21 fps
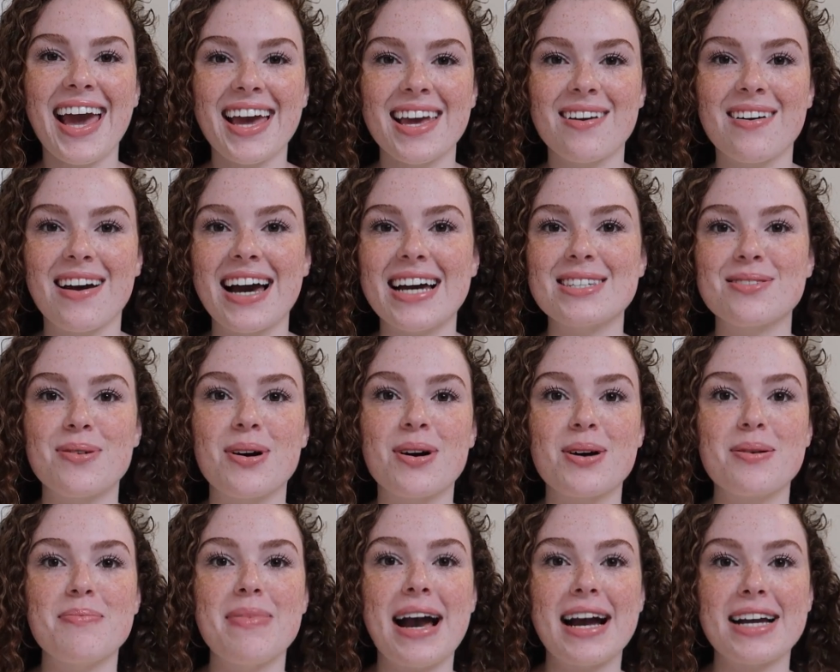Hey guys,
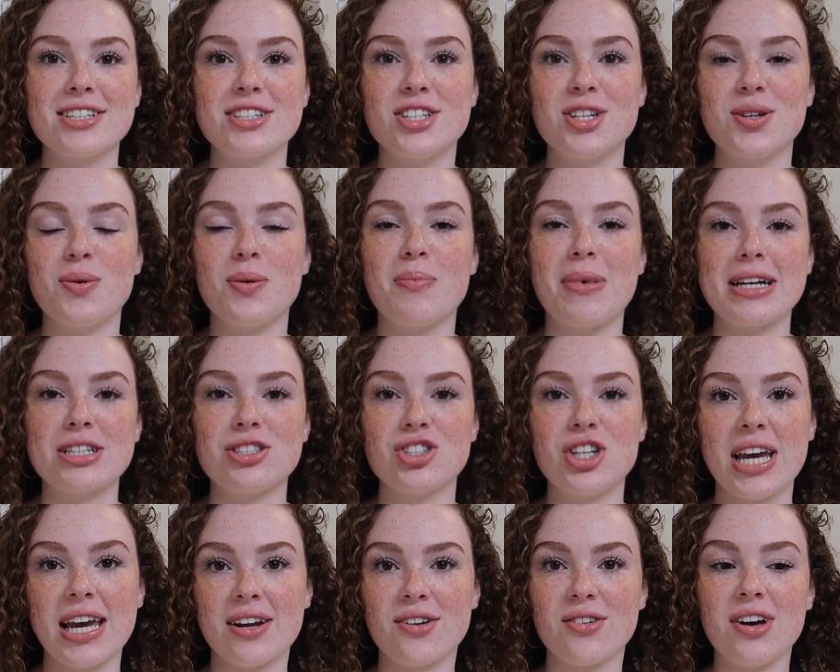welcome back to my
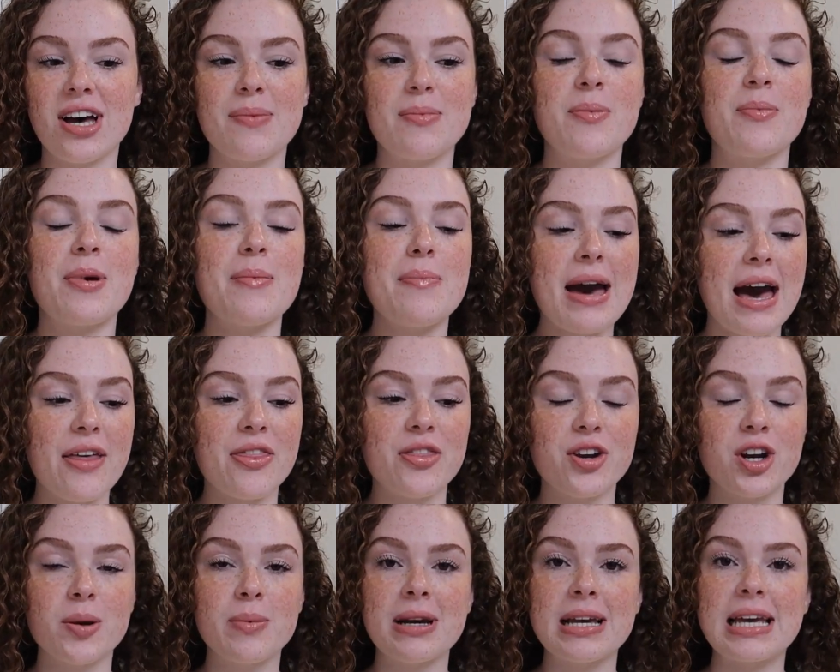channel. I'm in my
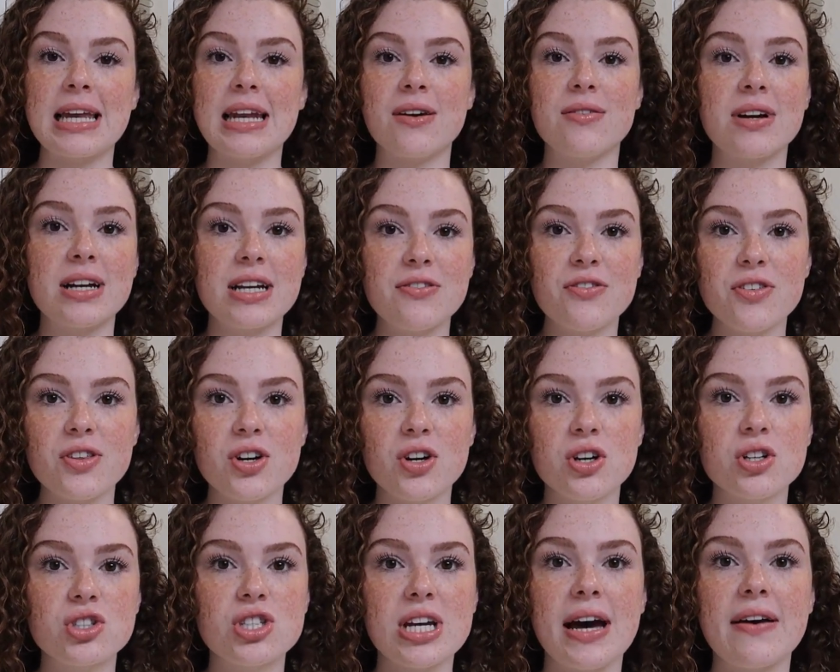bathroom getting ready for the
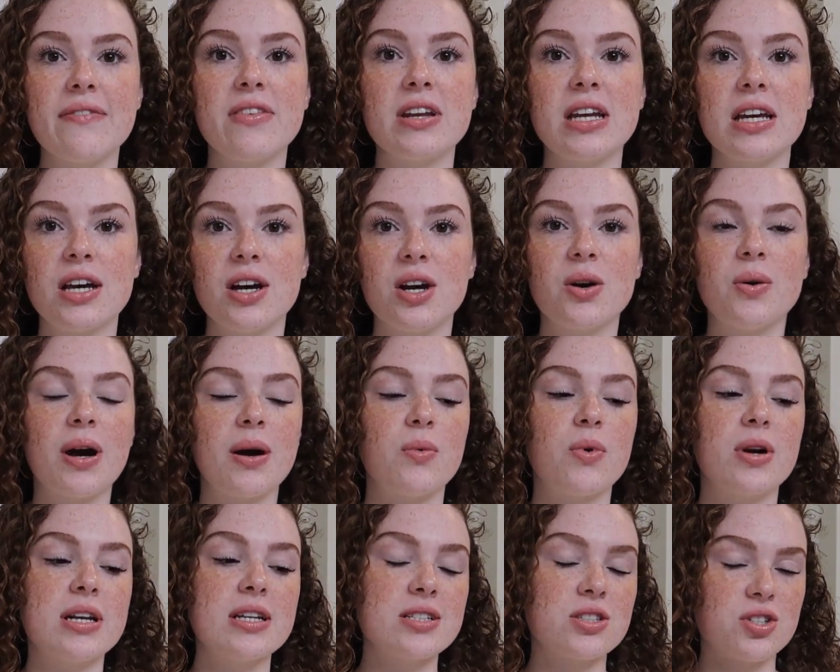girl chat video. I
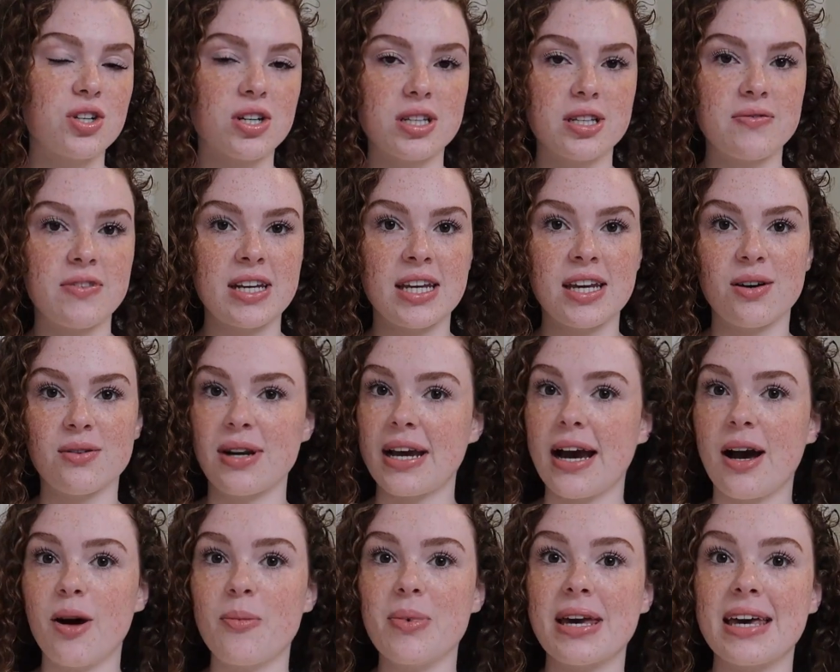wanted to start the video
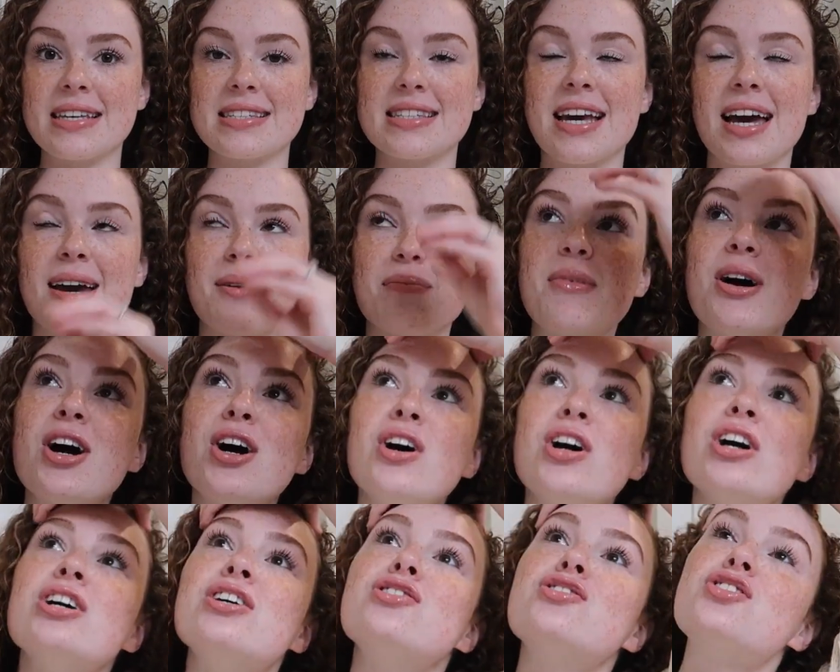now because I'm
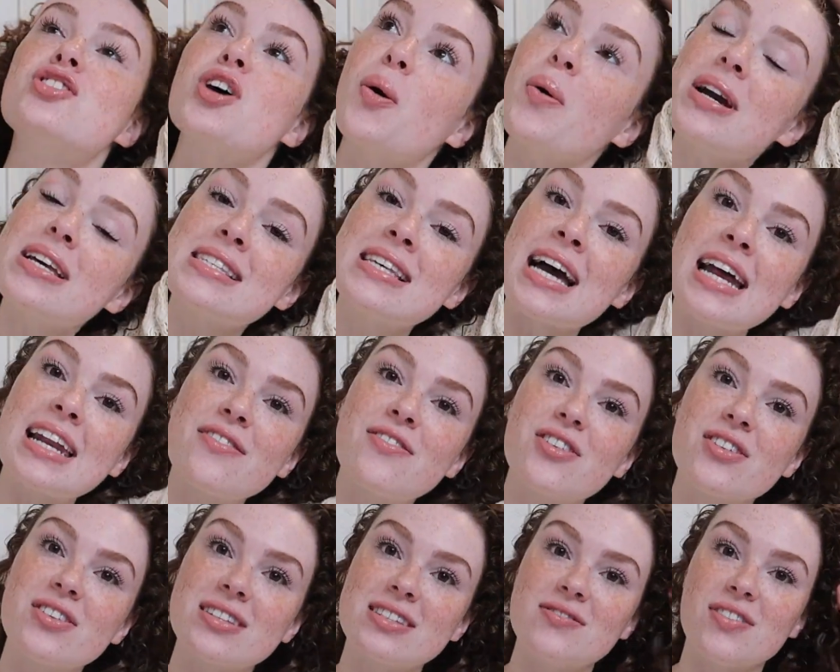so excited
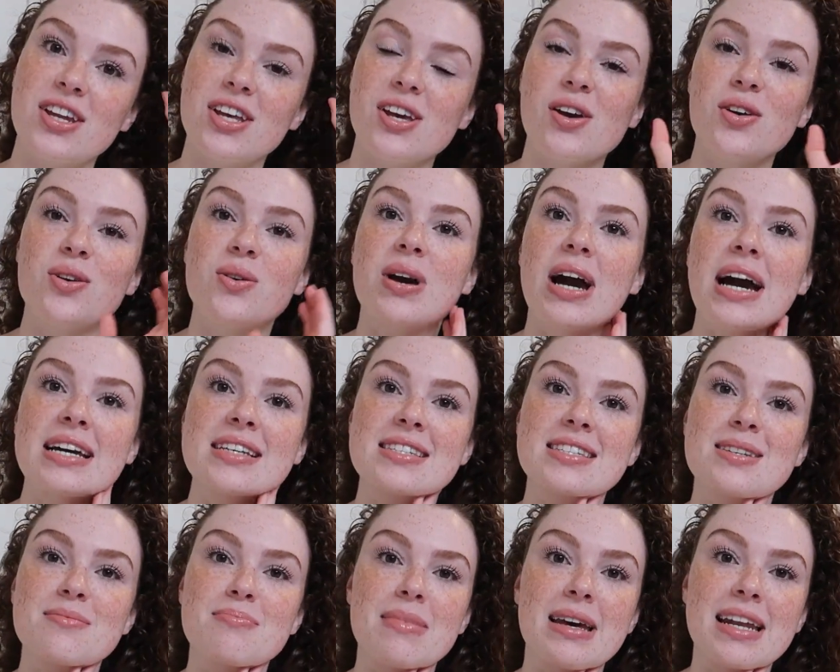for this video. You
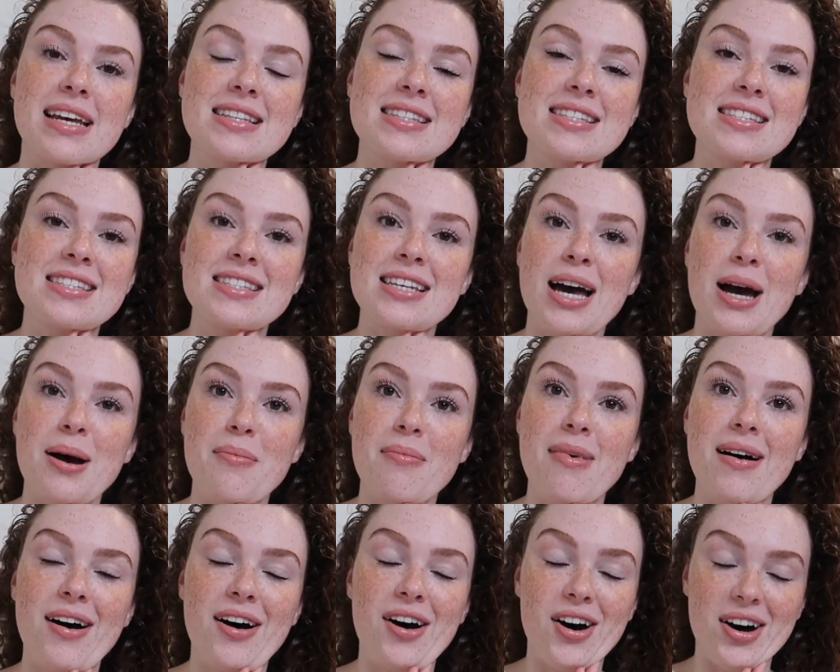guys submitted
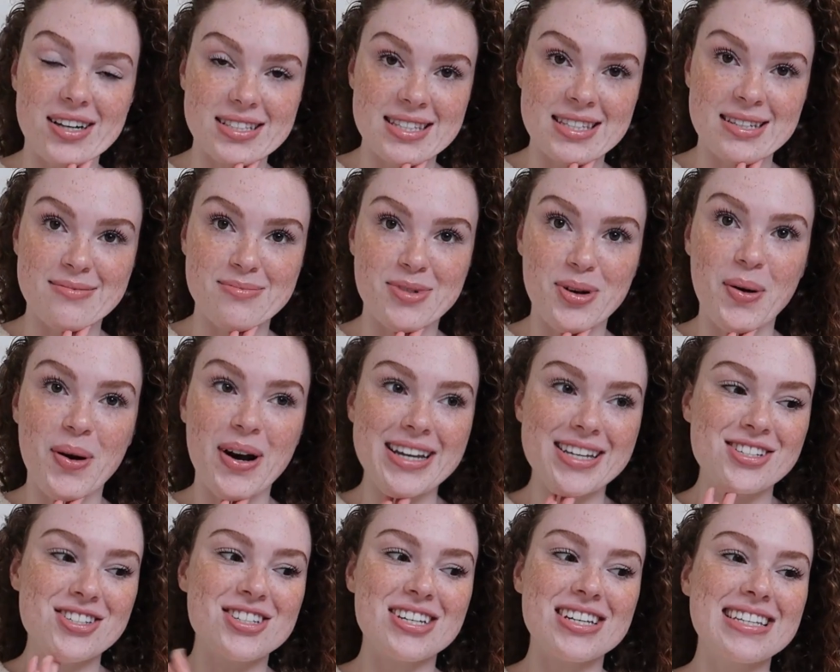some awesome
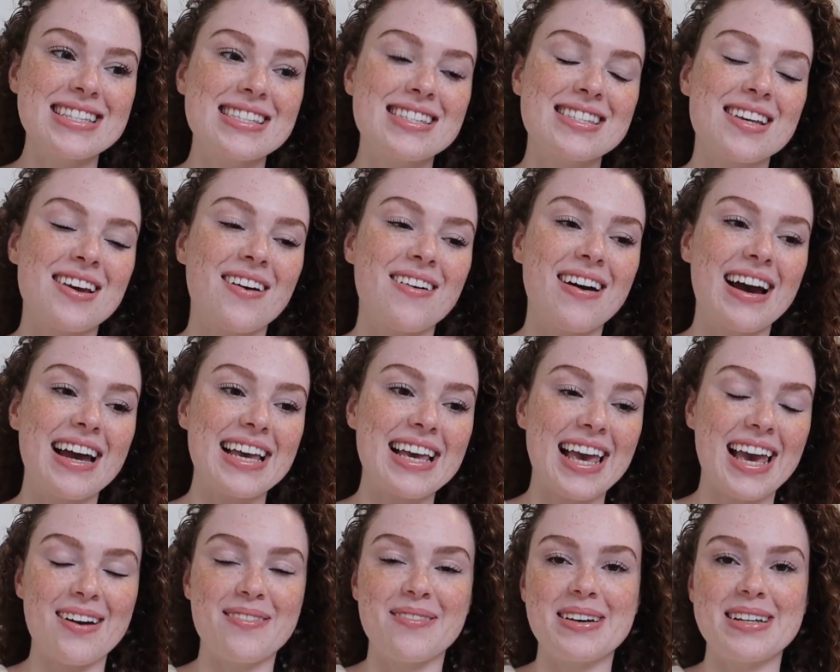questions, so I
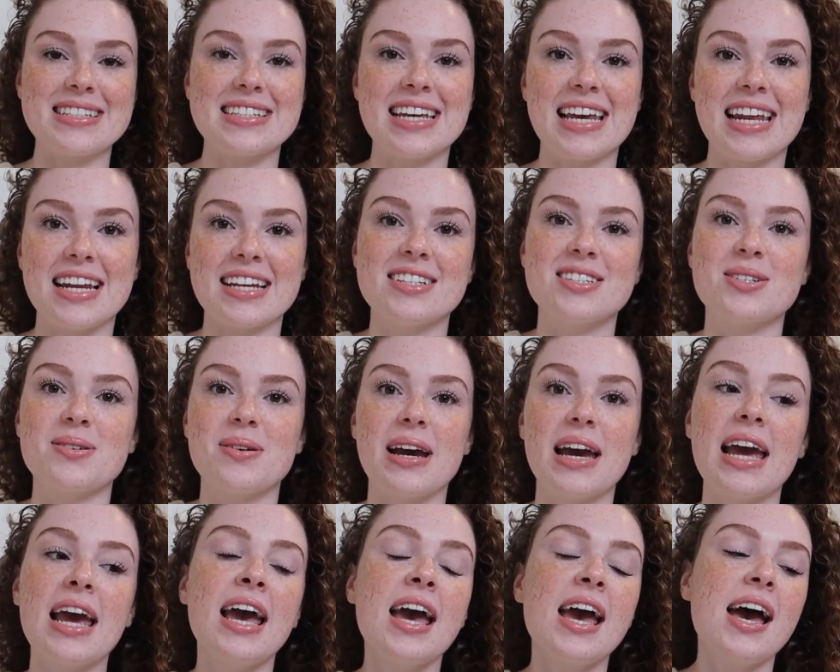can't wait to get into
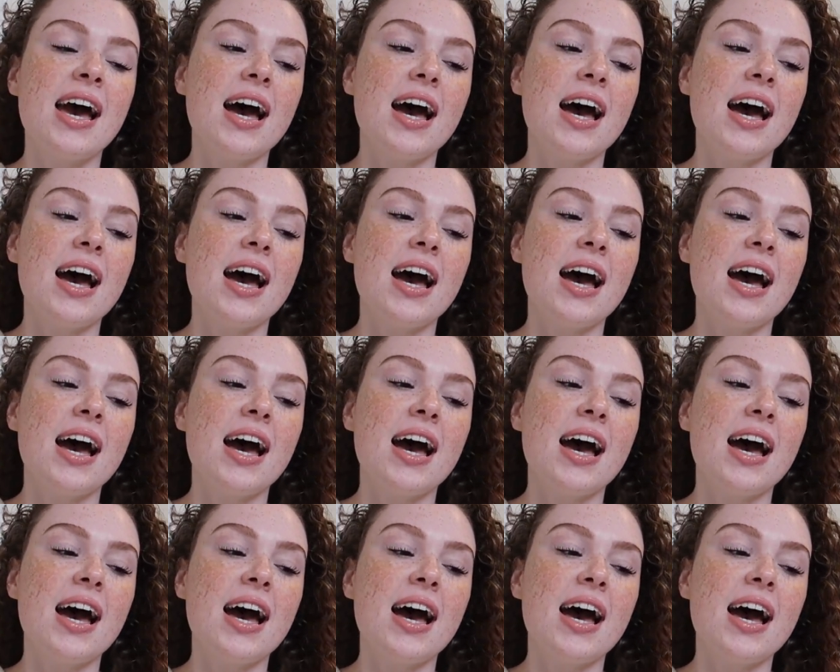it.